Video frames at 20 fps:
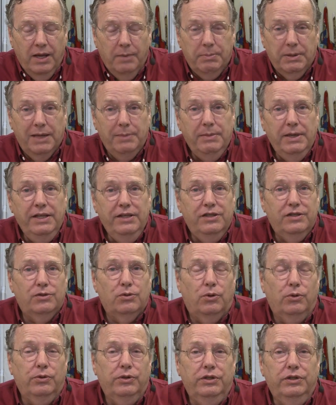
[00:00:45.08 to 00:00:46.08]
But I made this
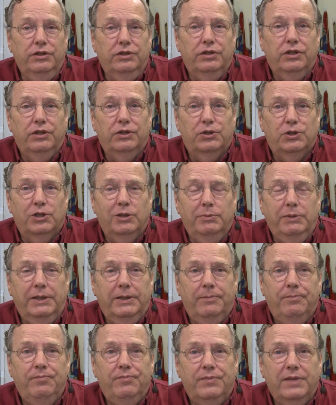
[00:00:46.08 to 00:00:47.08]
orange
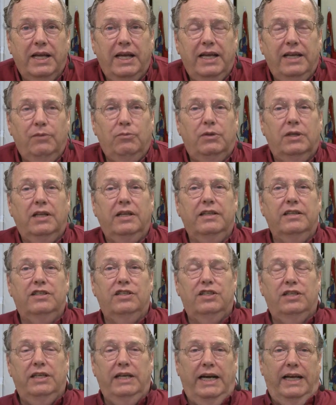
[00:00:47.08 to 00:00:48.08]
sherbet. And one of the
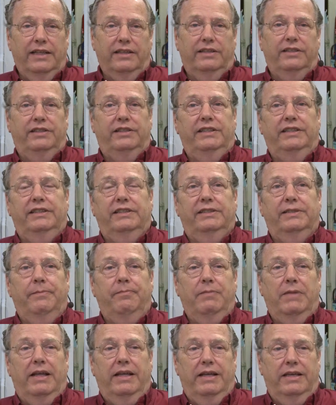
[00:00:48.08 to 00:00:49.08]
challenges,
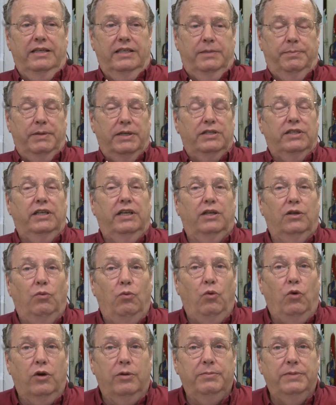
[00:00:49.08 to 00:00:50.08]
especially on a
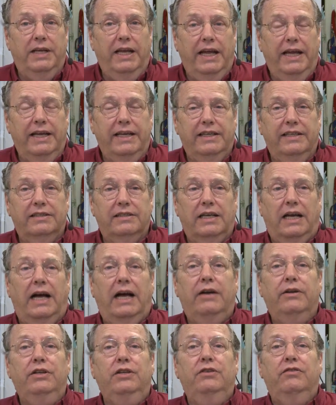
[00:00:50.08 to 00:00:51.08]
warm day, is
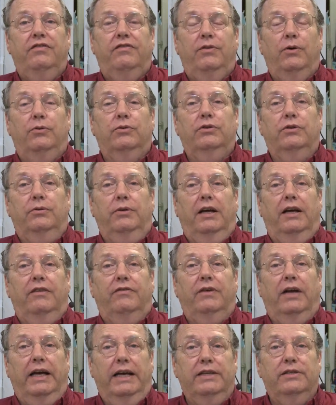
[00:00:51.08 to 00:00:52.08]
how do you
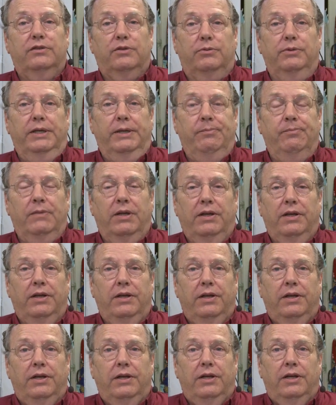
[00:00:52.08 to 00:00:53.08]
photograph ice cream?
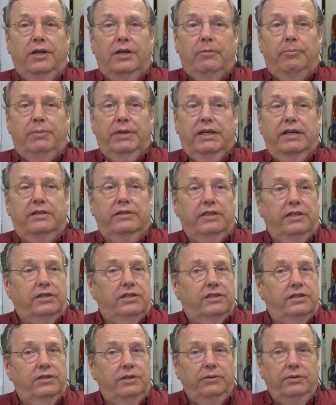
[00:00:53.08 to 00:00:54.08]
Because as
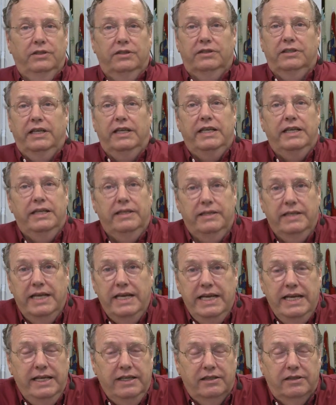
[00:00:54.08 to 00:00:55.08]
soon as the
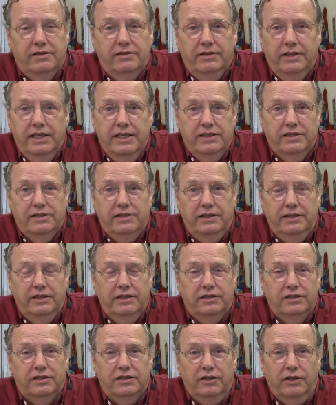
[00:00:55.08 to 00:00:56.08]
heat hits it,
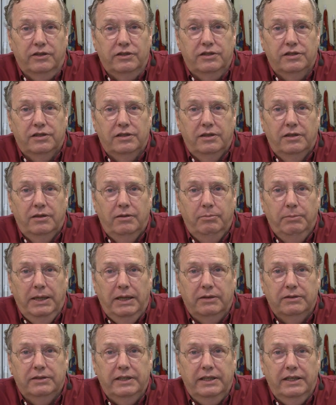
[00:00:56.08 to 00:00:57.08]
it starts
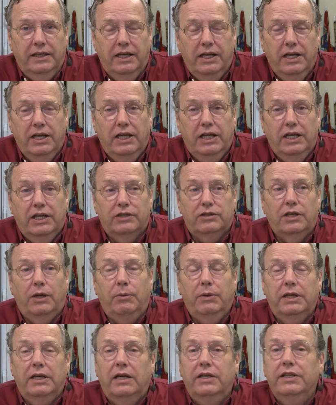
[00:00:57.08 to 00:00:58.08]
melting. So I
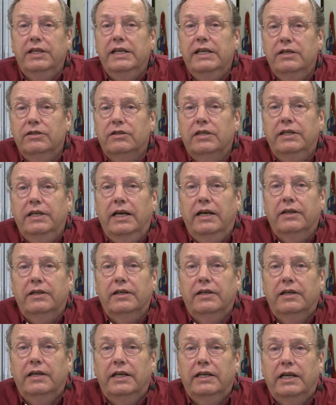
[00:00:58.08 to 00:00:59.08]
went on the internet
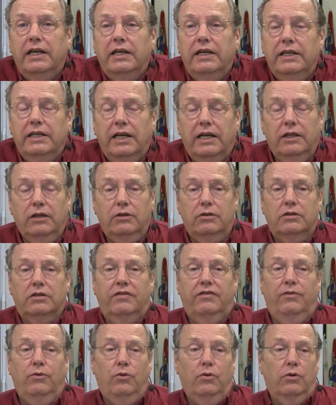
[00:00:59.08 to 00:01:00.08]
and I looked
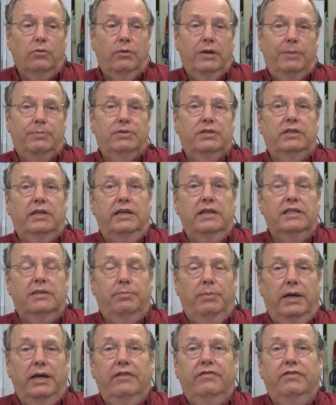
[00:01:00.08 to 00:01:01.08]
for websites
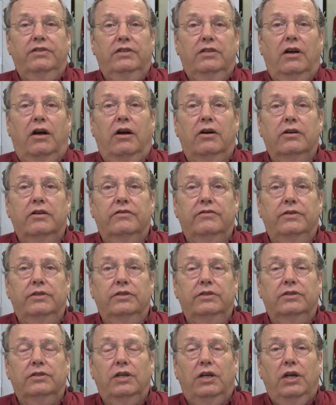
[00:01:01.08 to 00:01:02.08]
by
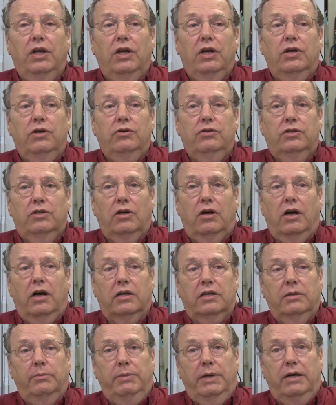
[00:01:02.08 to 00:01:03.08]
photographers who
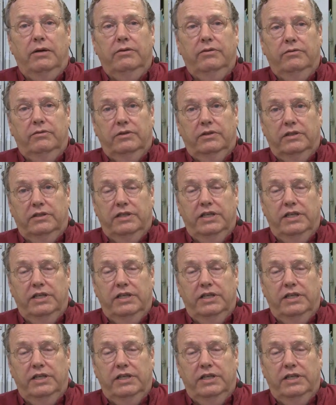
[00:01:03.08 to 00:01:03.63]
talked about the